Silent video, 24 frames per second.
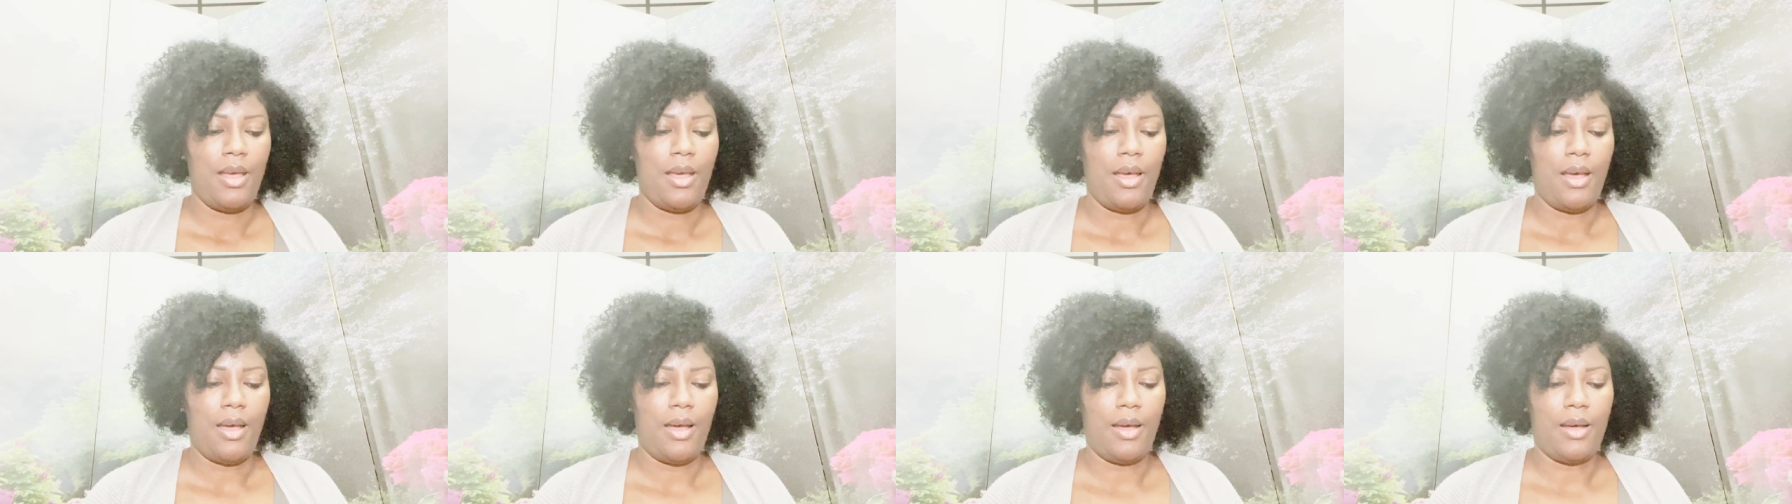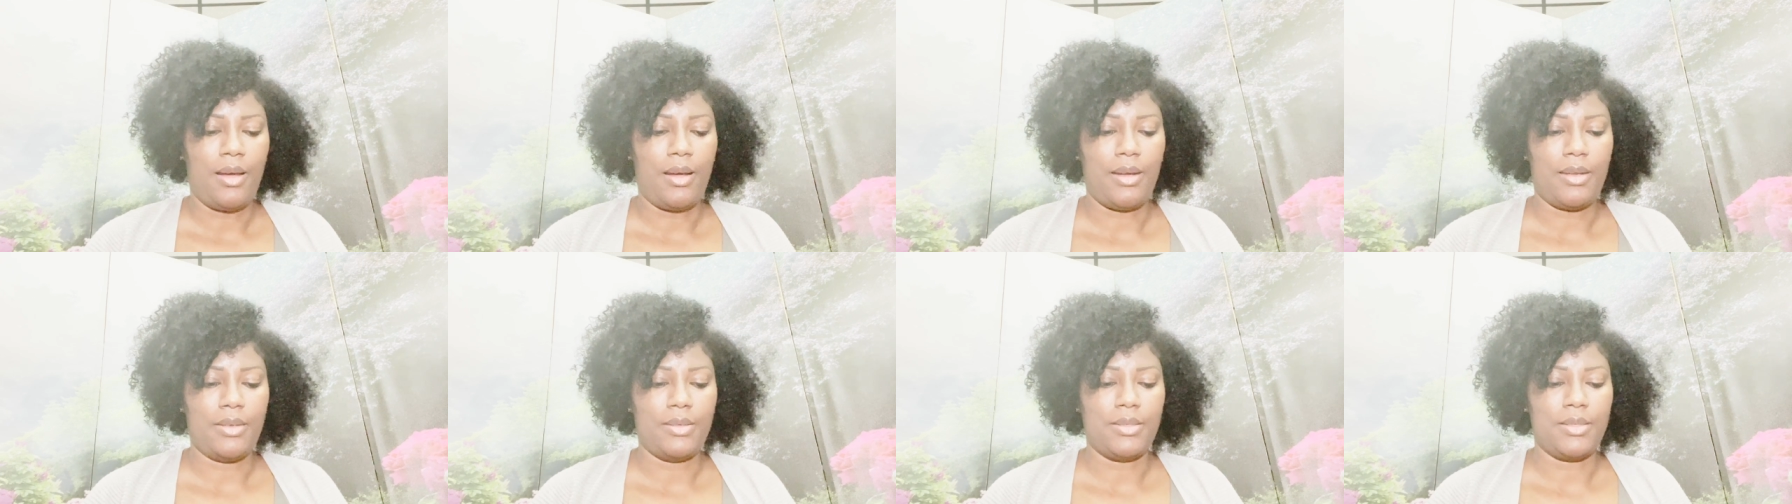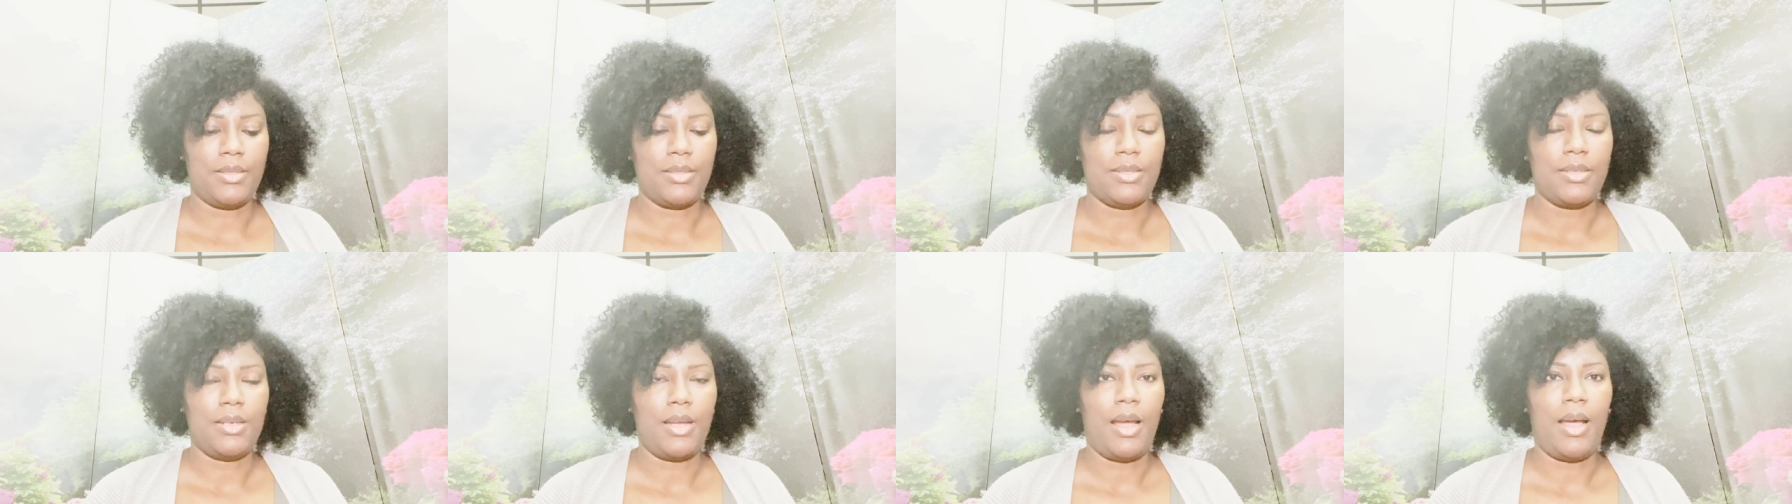
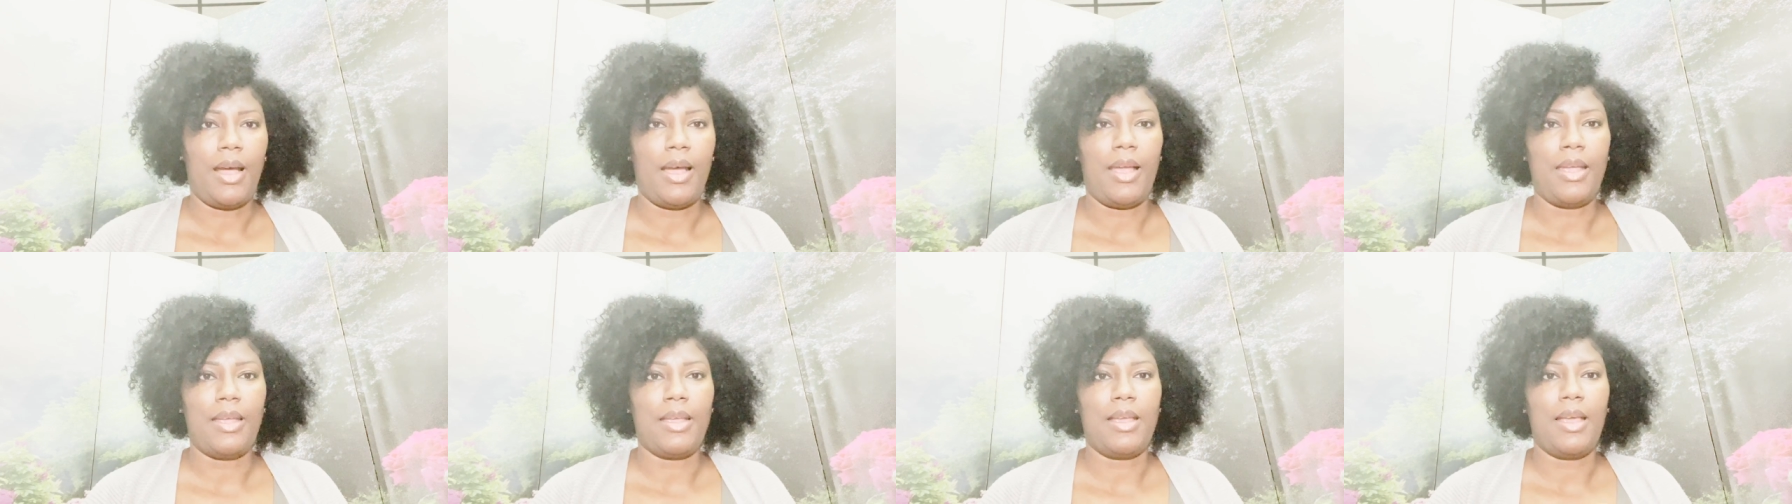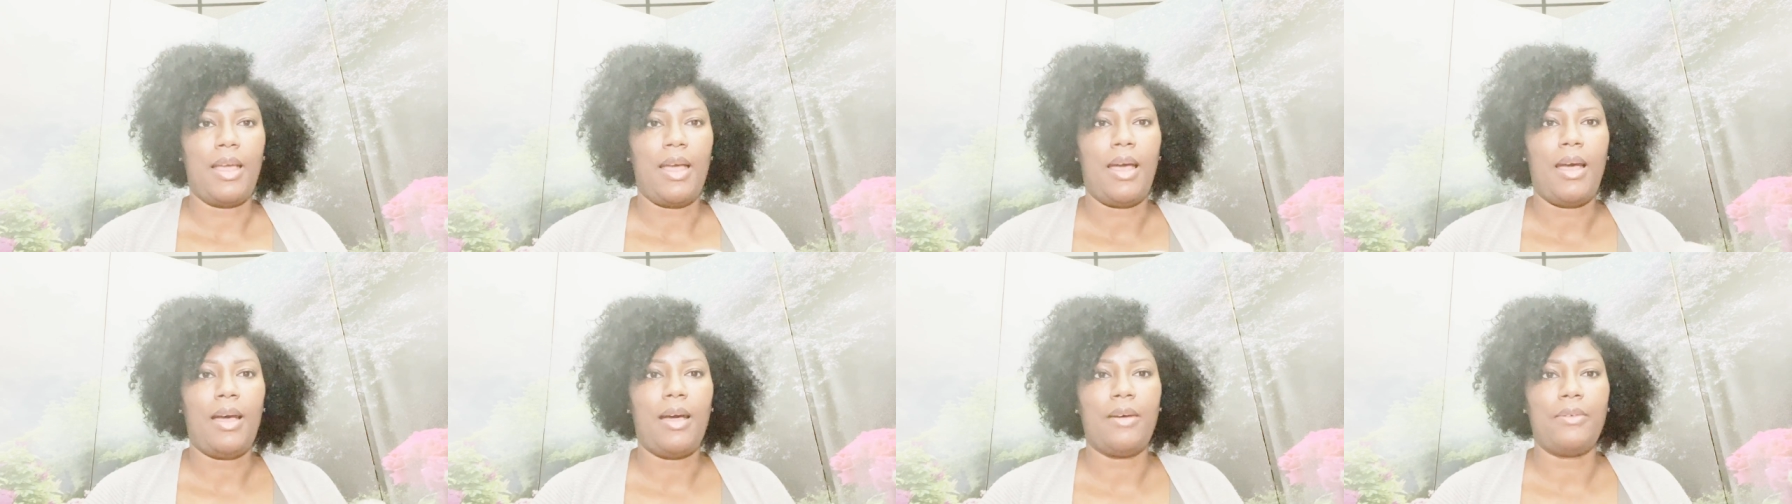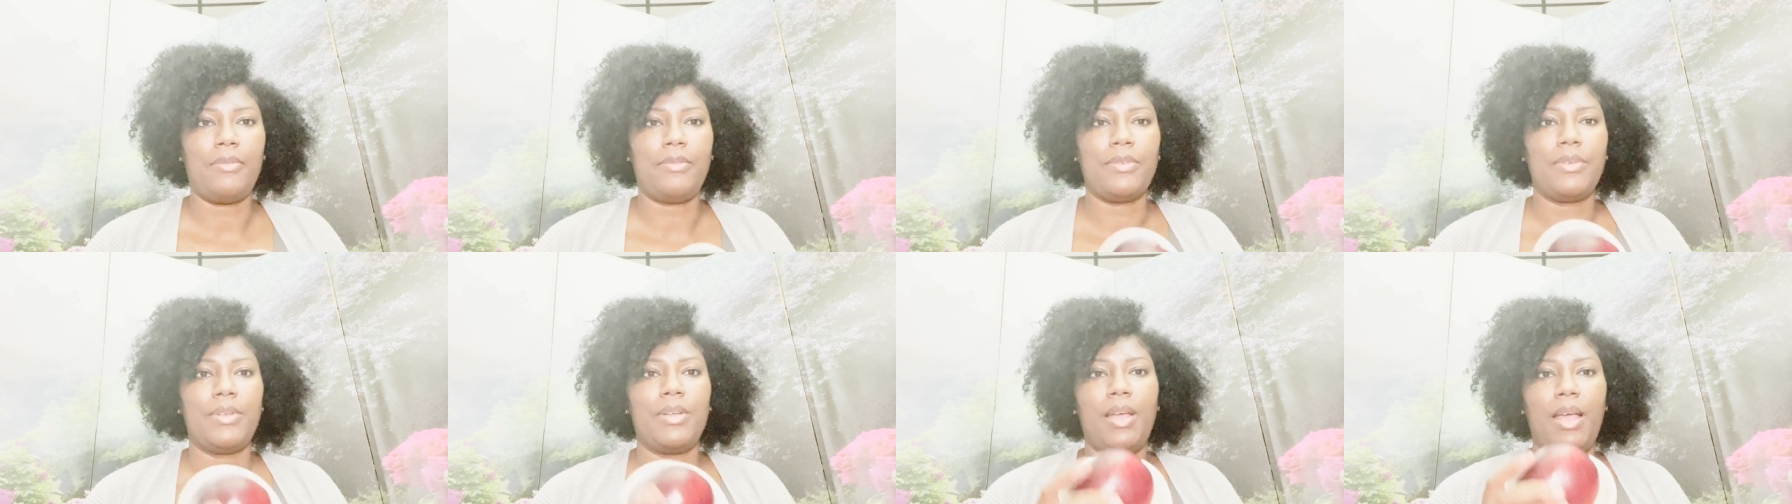And I have